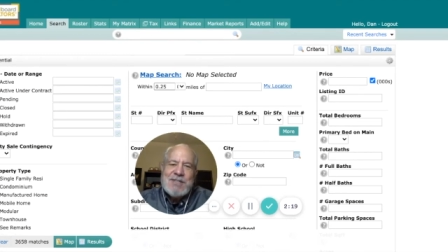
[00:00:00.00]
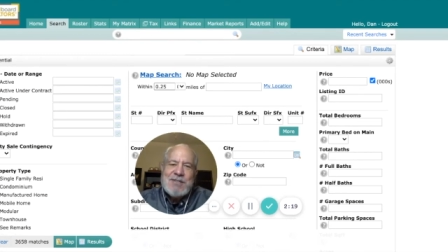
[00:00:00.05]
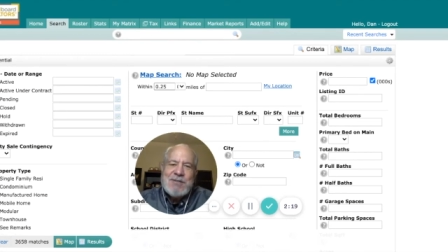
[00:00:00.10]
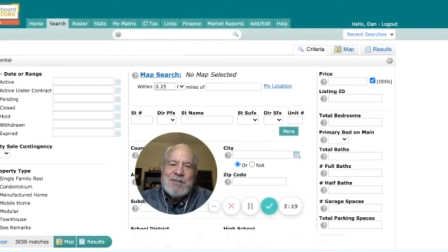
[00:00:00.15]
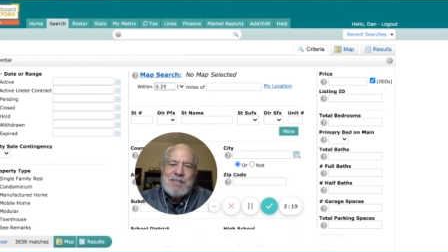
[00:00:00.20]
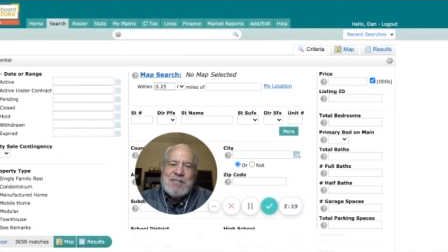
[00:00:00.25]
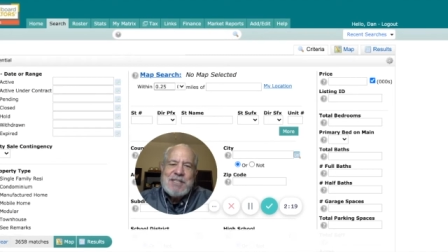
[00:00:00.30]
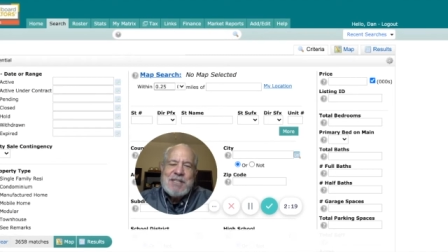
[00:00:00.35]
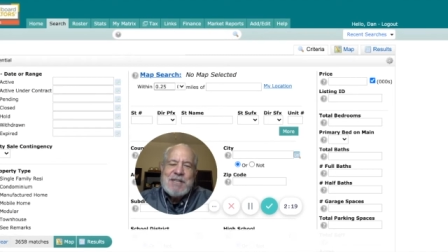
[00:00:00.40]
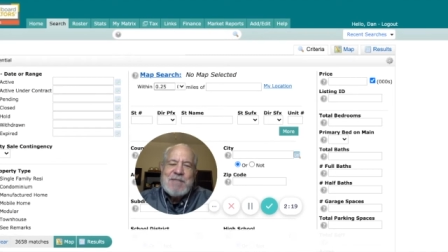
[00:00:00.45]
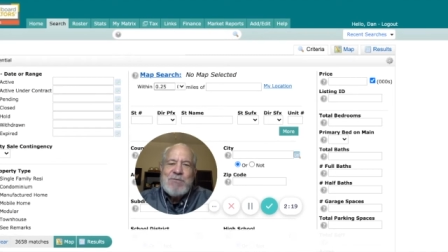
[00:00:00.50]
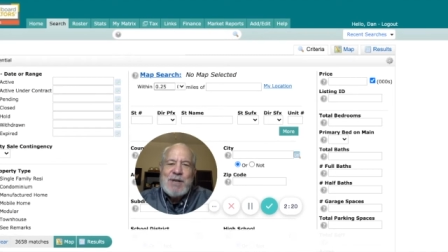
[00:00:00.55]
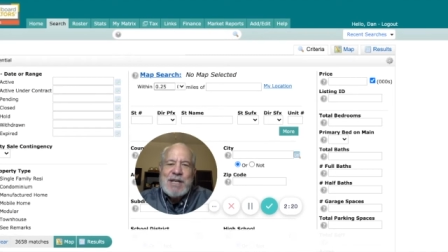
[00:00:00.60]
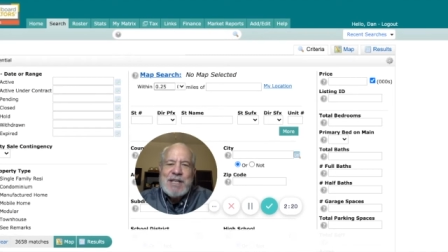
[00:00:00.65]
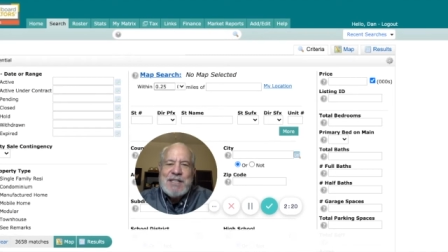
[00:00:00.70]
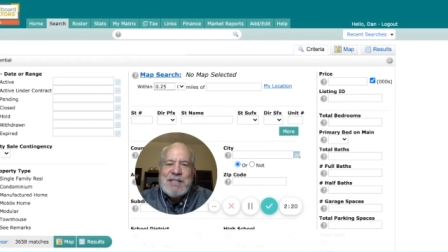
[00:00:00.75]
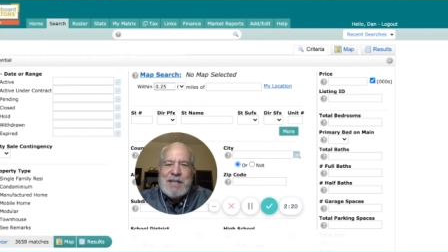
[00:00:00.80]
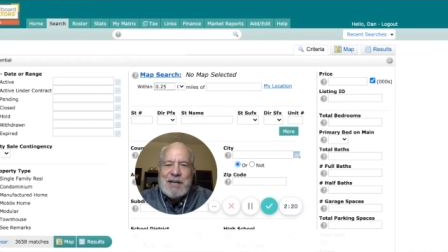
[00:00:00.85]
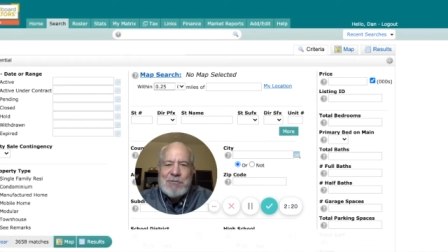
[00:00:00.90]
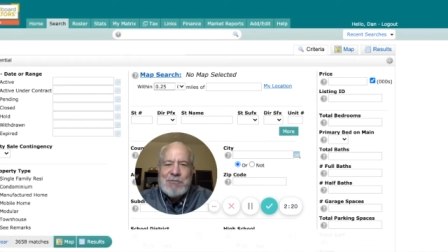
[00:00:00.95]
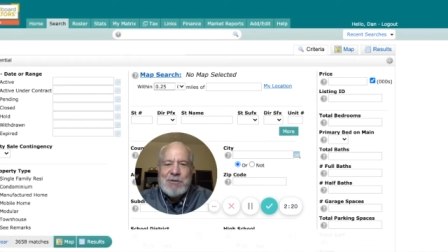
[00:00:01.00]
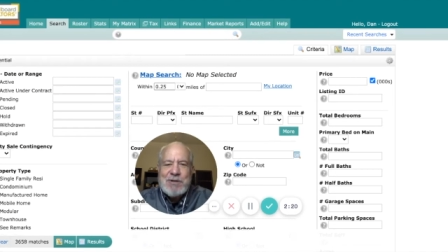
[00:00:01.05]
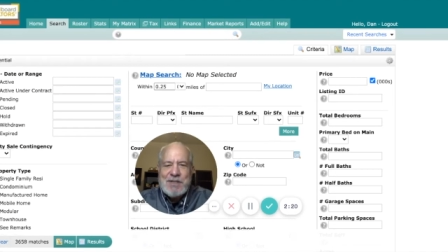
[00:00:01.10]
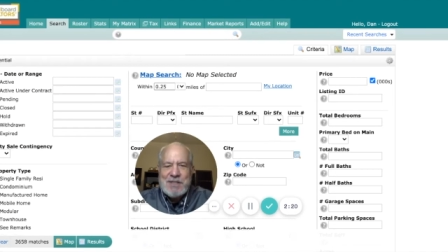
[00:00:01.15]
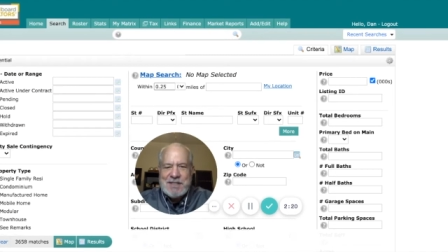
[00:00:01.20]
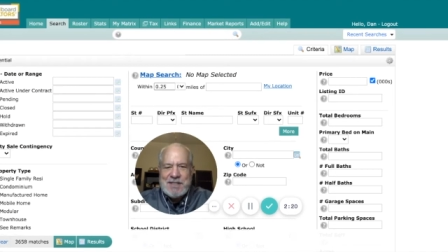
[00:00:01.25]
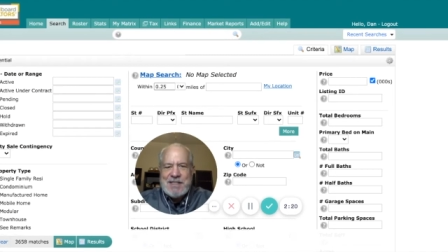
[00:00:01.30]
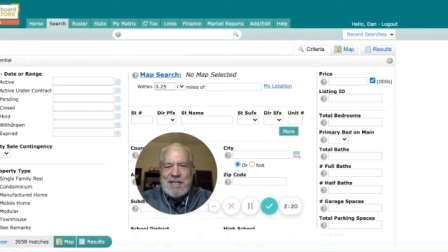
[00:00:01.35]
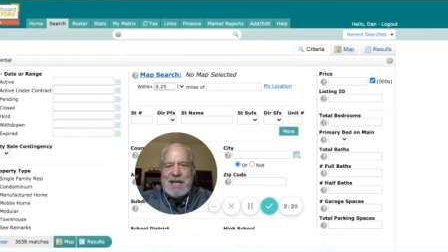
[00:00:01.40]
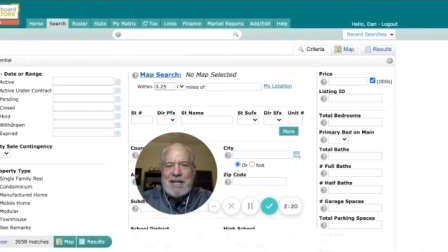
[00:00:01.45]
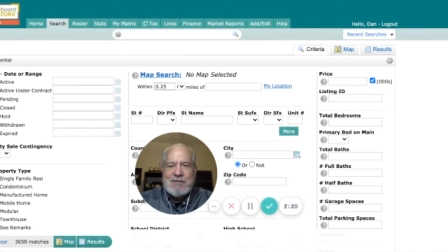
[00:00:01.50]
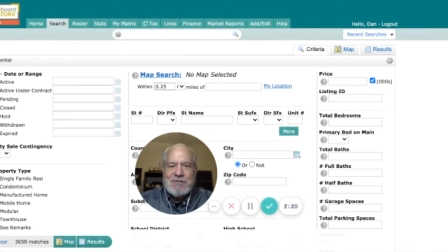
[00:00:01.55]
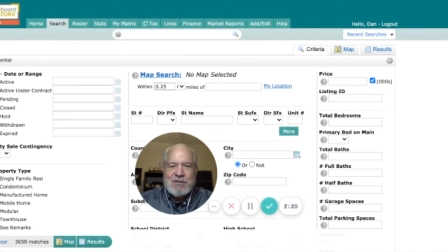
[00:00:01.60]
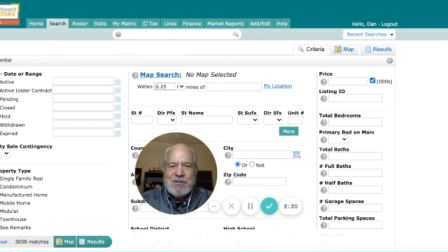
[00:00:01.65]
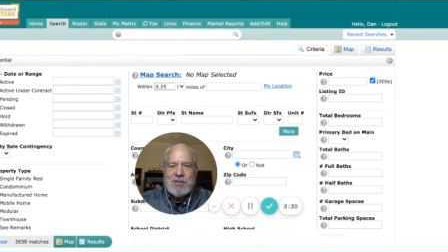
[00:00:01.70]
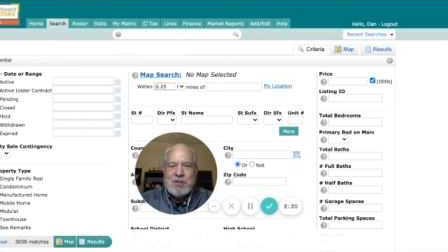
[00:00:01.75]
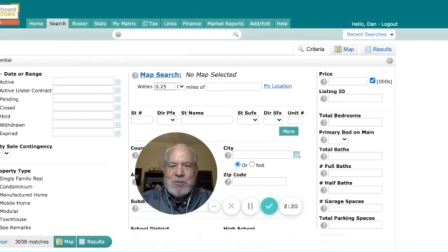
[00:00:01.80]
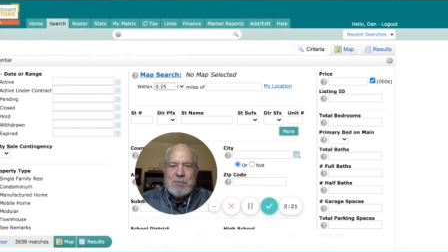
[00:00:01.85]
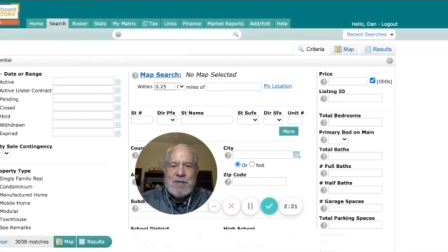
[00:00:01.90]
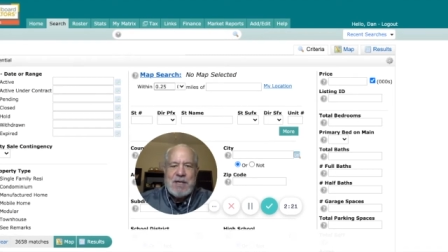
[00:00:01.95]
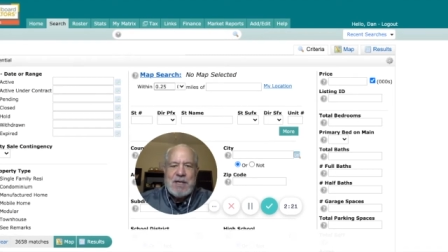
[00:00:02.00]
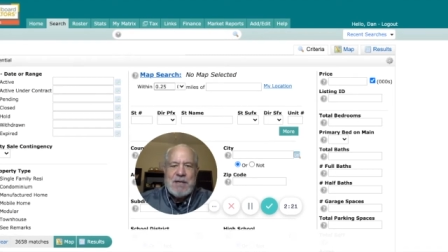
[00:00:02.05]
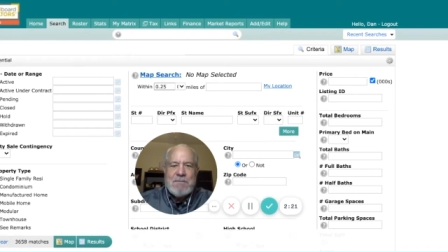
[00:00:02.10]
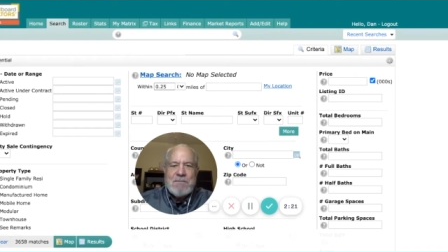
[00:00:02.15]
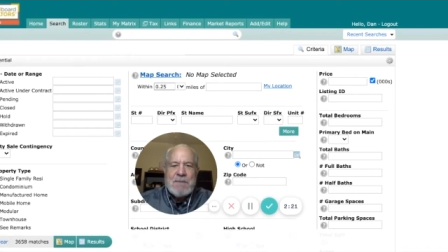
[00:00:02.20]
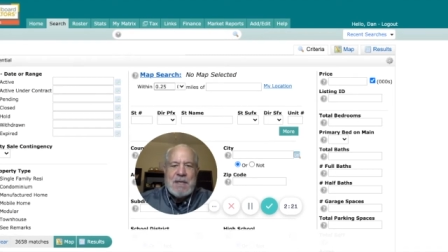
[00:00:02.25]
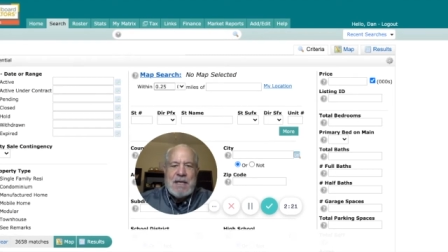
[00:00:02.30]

So let's see if we can narrow this down a little bit.